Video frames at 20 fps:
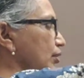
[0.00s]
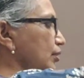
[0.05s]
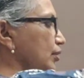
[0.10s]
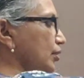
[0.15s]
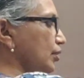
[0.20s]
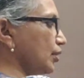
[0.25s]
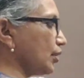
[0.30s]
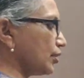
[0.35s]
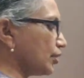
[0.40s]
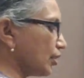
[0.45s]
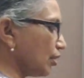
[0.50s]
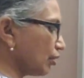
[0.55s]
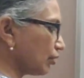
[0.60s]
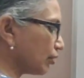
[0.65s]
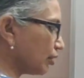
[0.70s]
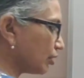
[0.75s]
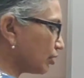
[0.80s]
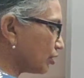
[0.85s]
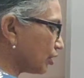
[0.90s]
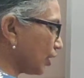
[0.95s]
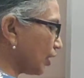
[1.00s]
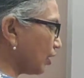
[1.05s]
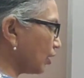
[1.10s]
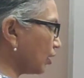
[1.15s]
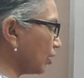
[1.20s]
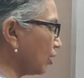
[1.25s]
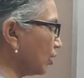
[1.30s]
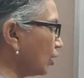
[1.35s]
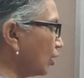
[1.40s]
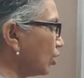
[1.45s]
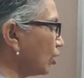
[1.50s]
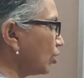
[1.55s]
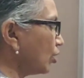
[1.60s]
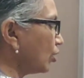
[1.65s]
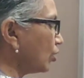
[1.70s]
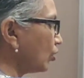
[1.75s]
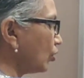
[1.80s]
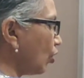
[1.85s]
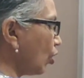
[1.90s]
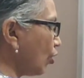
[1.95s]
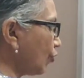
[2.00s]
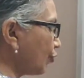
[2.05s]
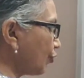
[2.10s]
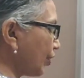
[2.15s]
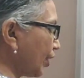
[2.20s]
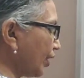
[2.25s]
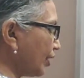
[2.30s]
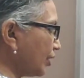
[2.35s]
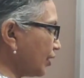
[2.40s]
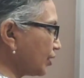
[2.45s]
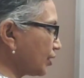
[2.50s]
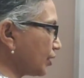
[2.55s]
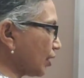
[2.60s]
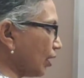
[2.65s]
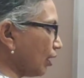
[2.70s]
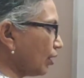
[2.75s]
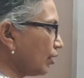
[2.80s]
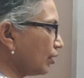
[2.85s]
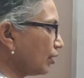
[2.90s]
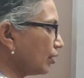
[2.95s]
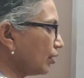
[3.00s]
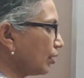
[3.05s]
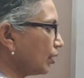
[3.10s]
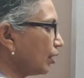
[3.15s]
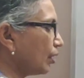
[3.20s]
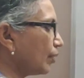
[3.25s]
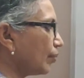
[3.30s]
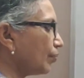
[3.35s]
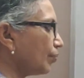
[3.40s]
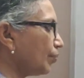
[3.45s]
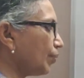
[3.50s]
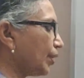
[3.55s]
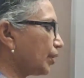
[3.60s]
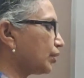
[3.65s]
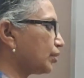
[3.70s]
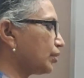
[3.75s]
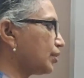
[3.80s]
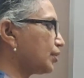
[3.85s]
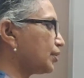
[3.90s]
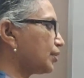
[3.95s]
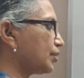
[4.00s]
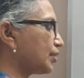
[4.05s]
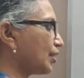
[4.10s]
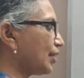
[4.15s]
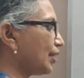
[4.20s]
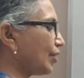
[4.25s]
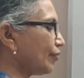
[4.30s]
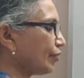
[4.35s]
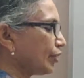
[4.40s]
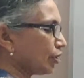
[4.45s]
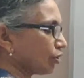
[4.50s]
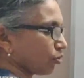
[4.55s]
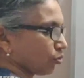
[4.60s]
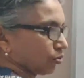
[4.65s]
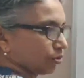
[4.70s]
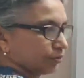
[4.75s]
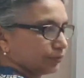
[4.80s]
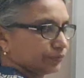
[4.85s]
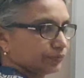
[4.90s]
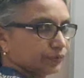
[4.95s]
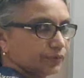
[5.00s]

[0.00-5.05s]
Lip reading: This is a circular track of radius r, but this is a level road.